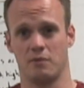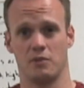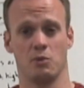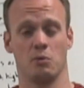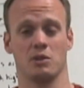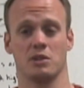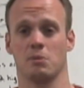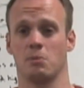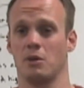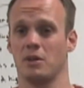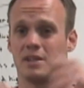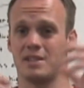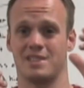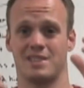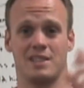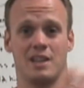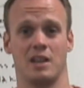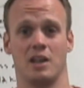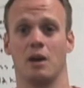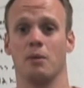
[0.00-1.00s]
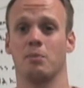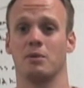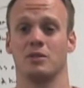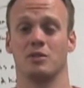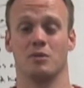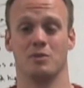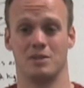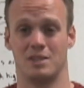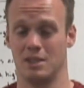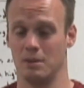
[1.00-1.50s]
If you want the ball to stay up and
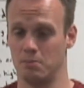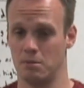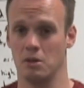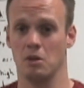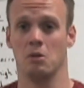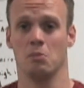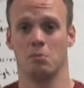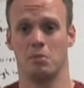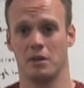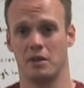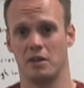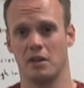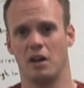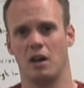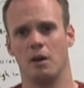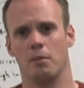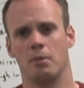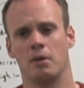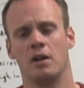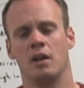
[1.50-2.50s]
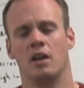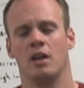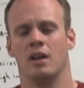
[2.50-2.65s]
go deep, put it up.